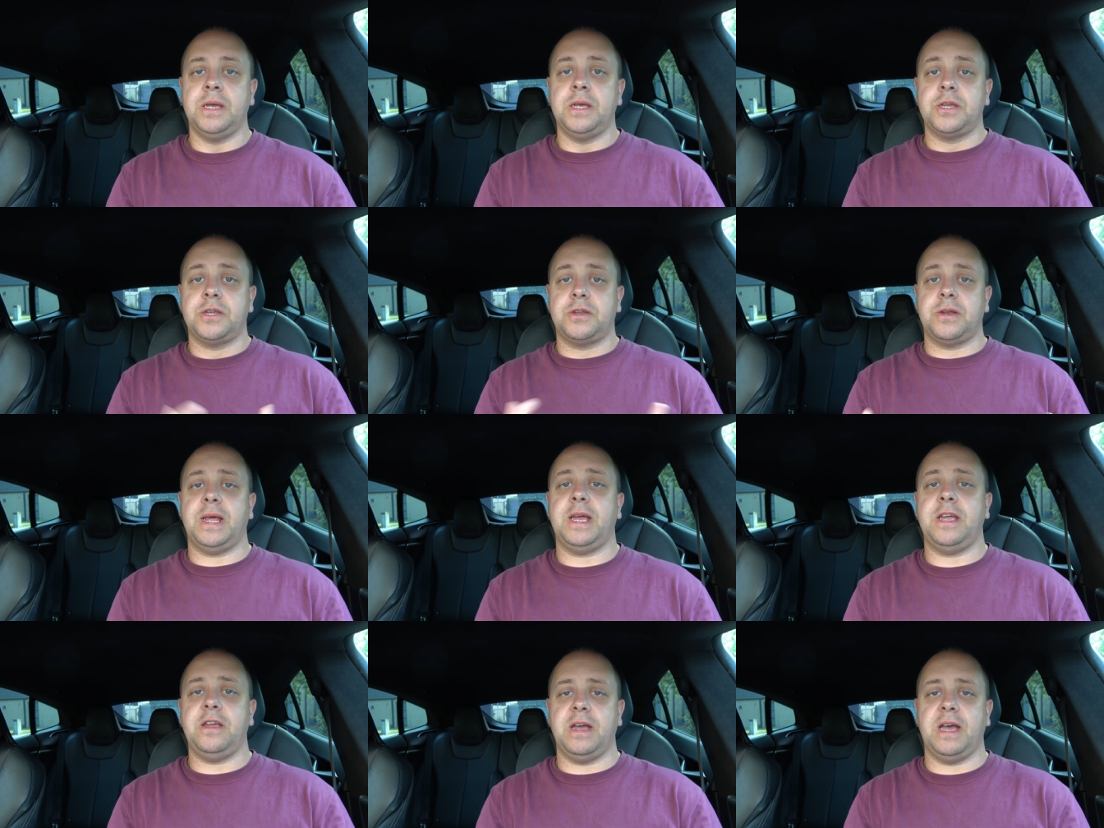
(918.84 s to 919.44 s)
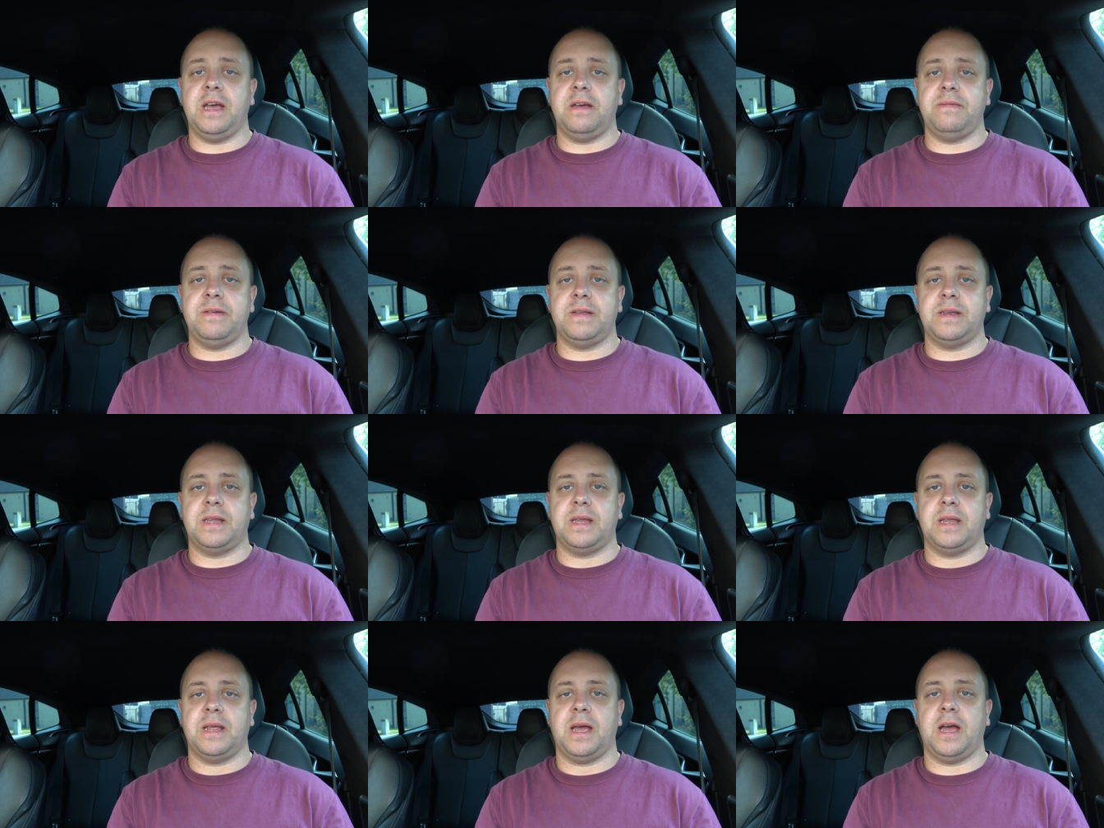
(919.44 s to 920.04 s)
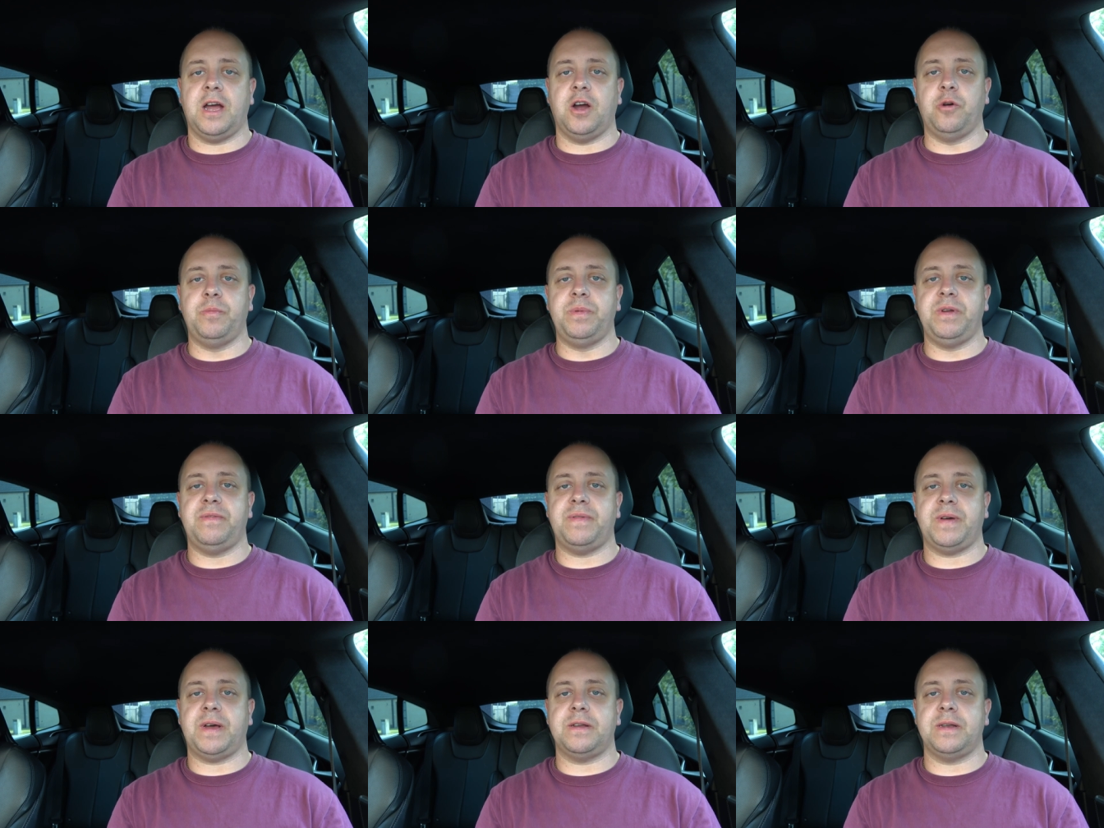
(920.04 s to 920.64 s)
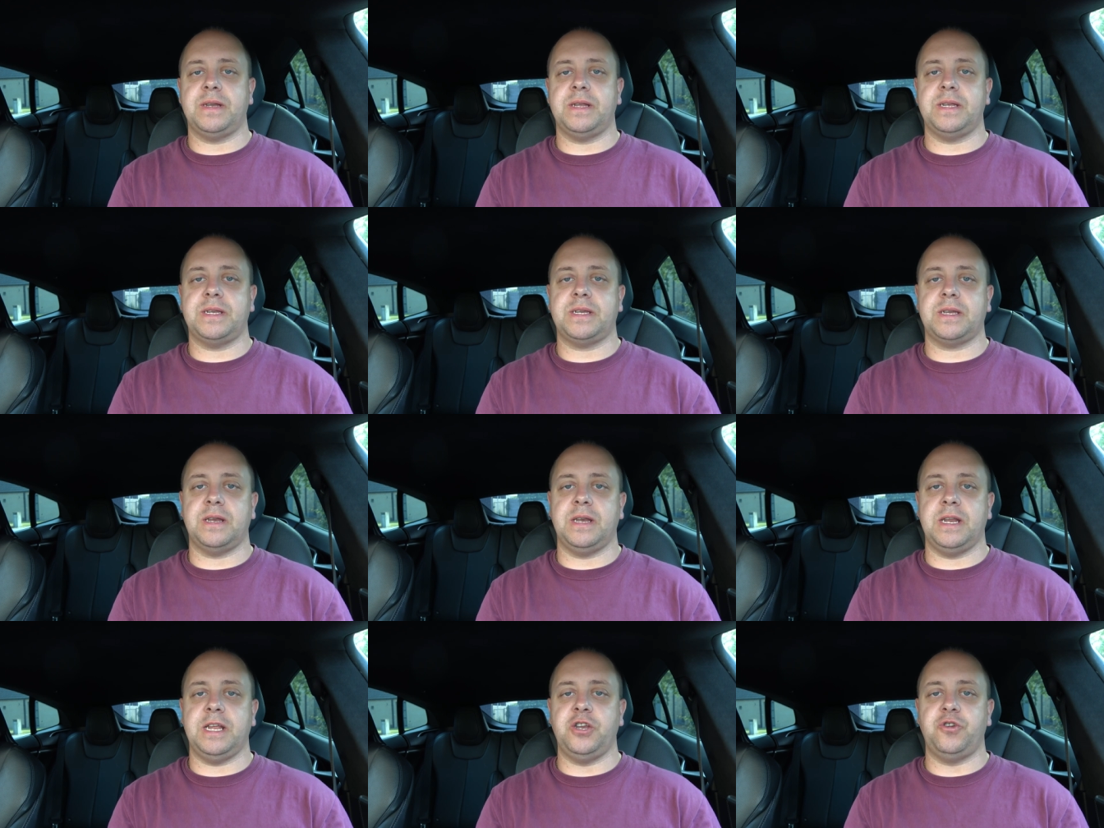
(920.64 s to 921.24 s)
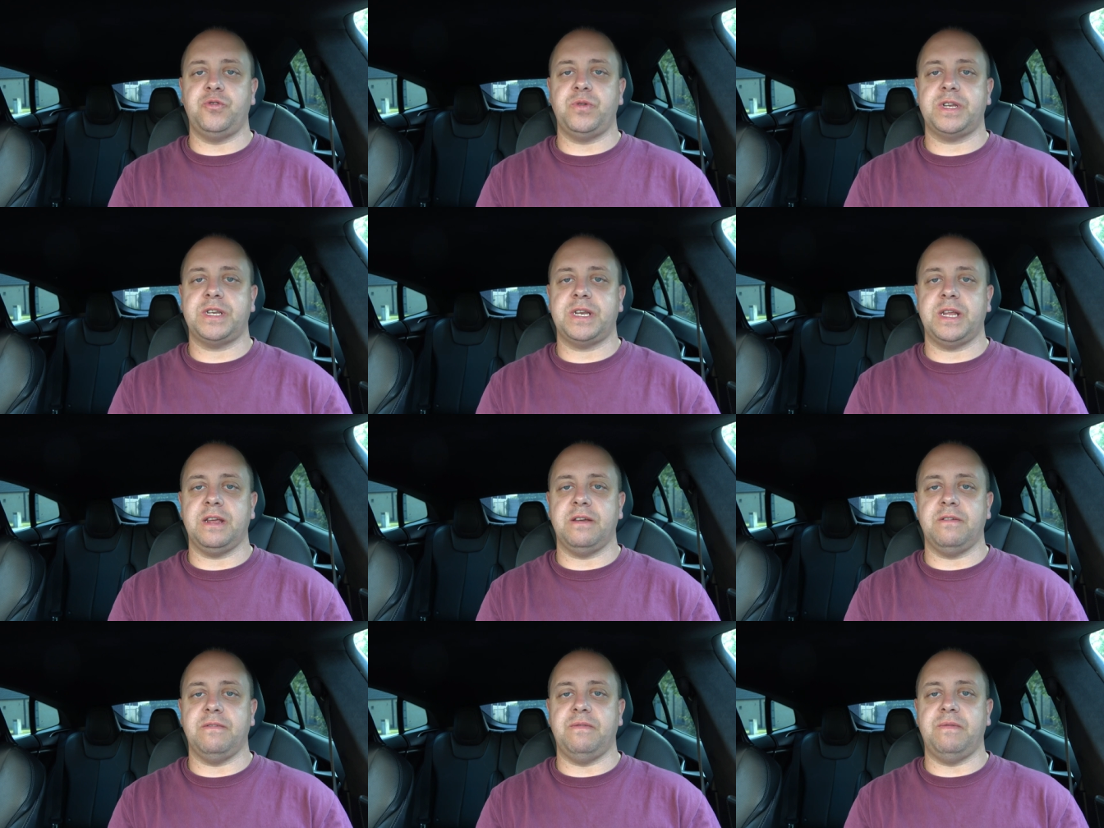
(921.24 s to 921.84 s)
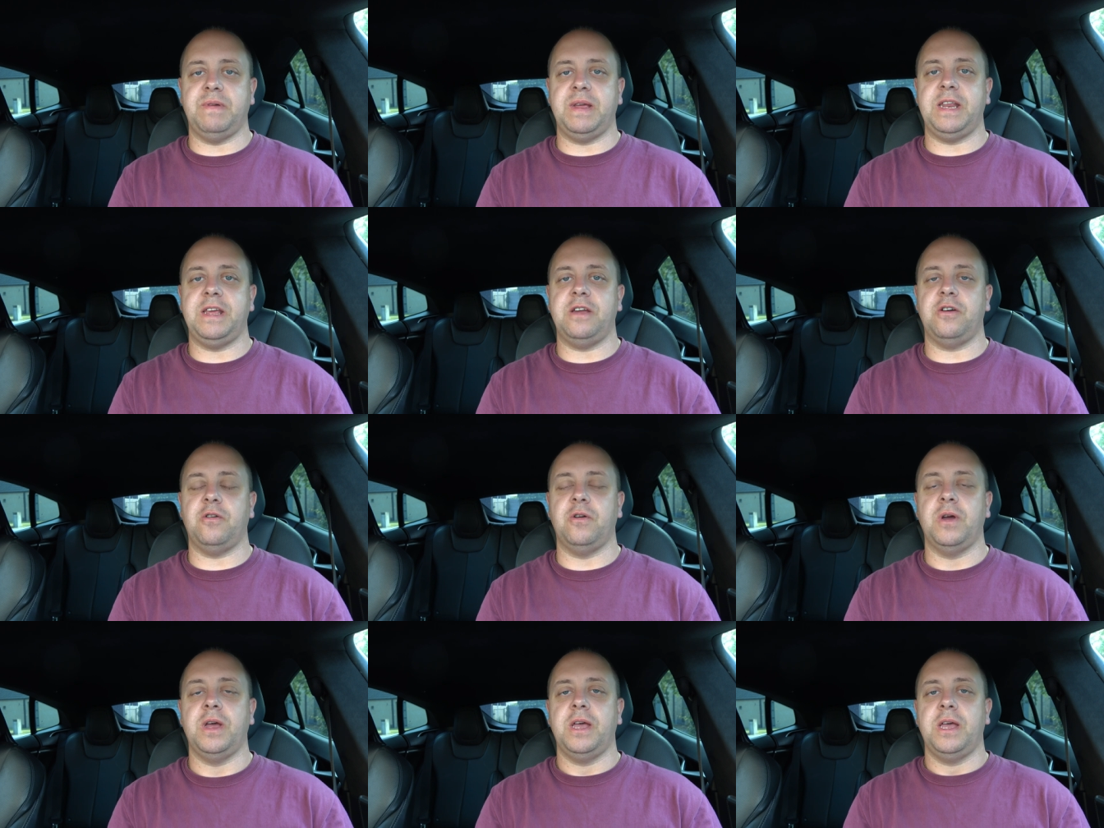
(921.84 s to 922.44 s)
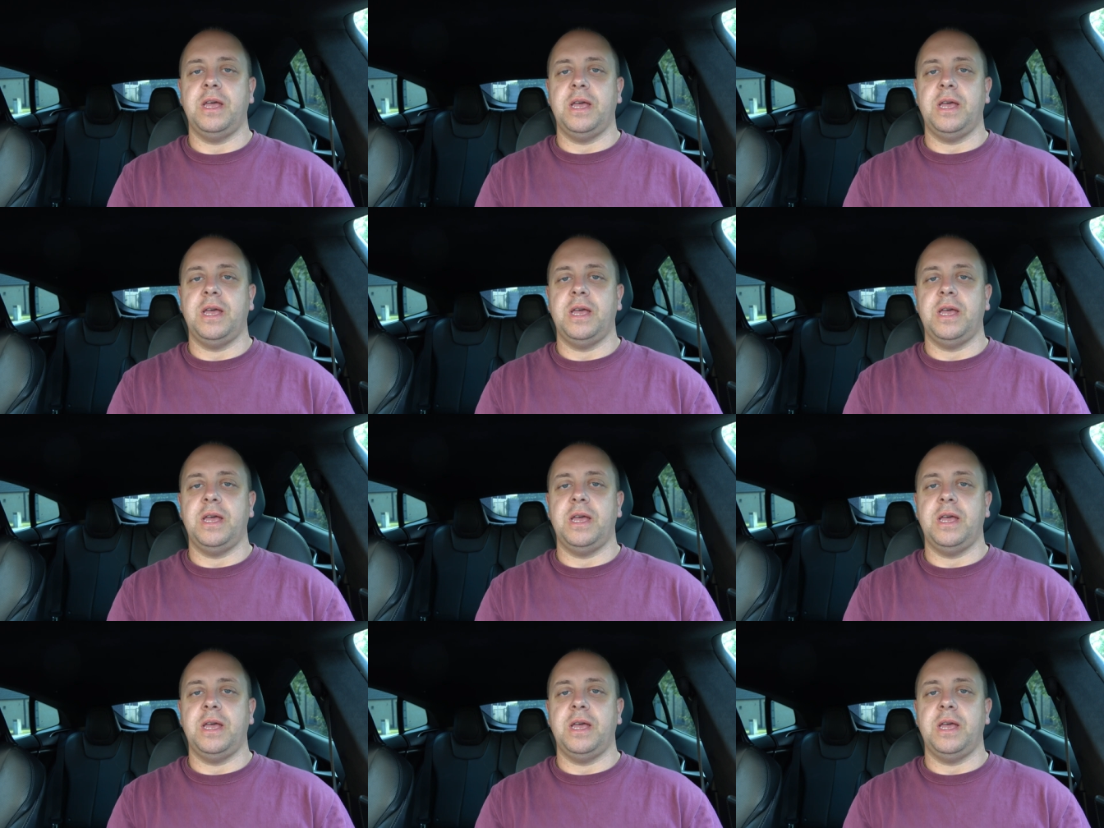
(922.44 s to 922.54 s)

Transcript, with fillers: So there you have it. I hope you found this an interesting video.